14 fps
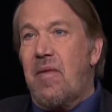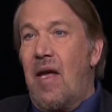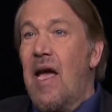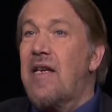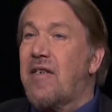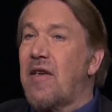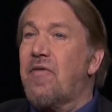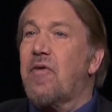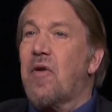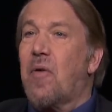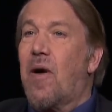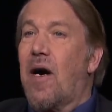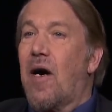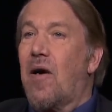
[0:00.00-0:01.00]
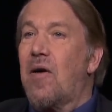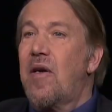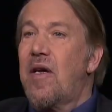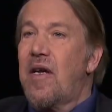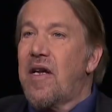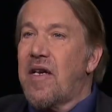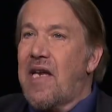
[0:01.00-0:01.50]
And it did for a while.
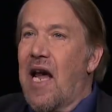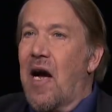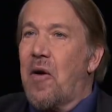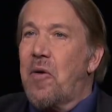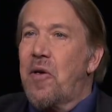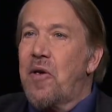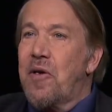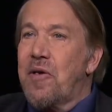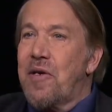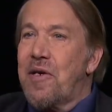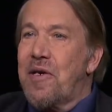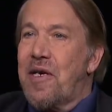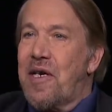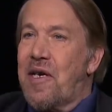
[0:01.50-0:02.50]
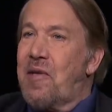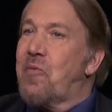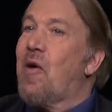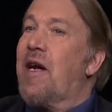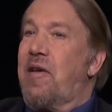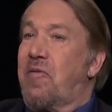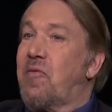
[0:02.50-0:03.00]
Now,
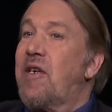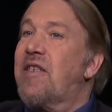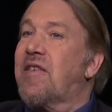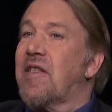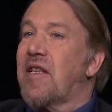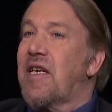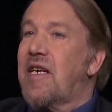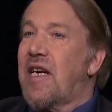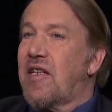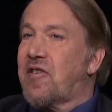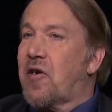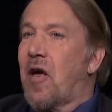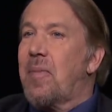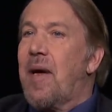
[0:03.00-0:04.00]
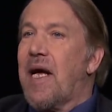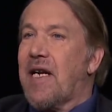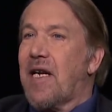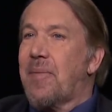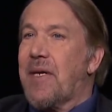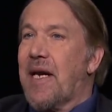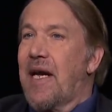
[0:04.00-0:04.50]
recently, it's gone back
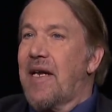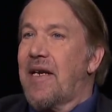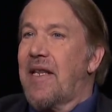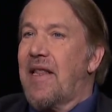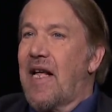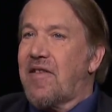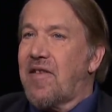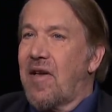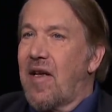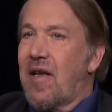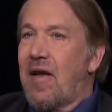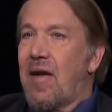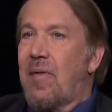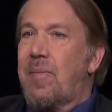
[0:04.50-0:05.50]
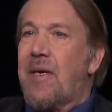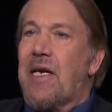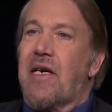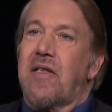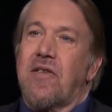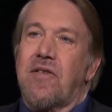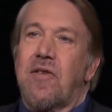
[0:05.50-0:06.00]
up again, and that's a big
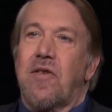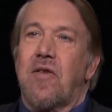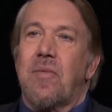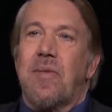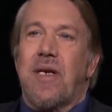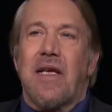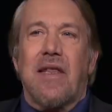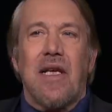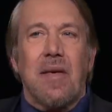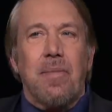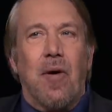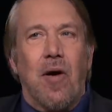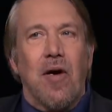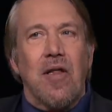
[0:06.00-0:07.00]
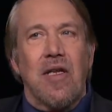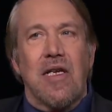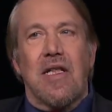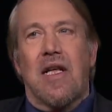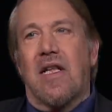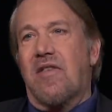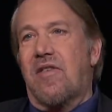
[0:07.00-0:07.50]
concern. But I think partly
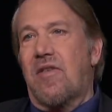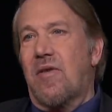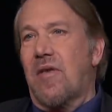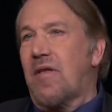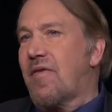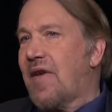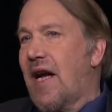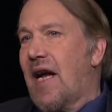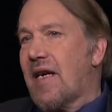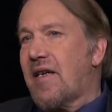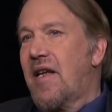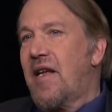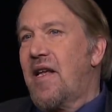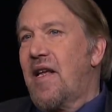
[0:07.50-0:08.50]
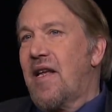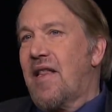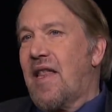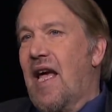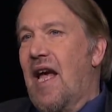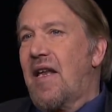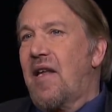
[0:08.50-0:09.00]
that's due to the fact
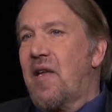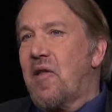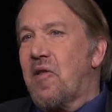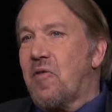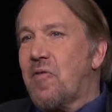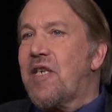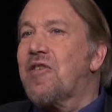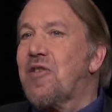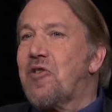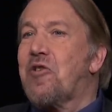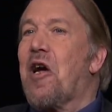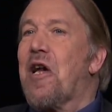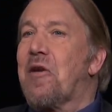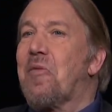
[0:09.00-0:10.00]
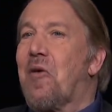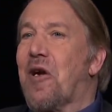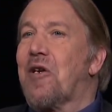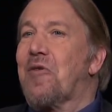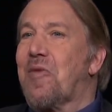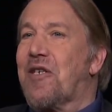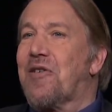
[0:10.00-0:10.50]
that the reason China
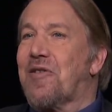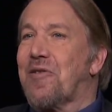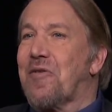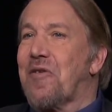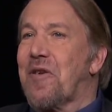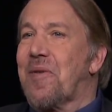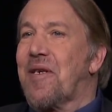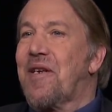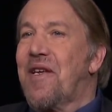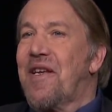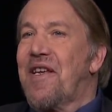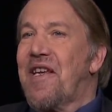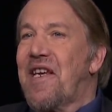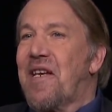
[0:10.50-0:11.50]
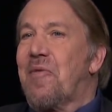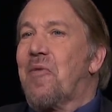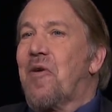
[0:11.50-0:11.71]
wanted to reach this agreement, it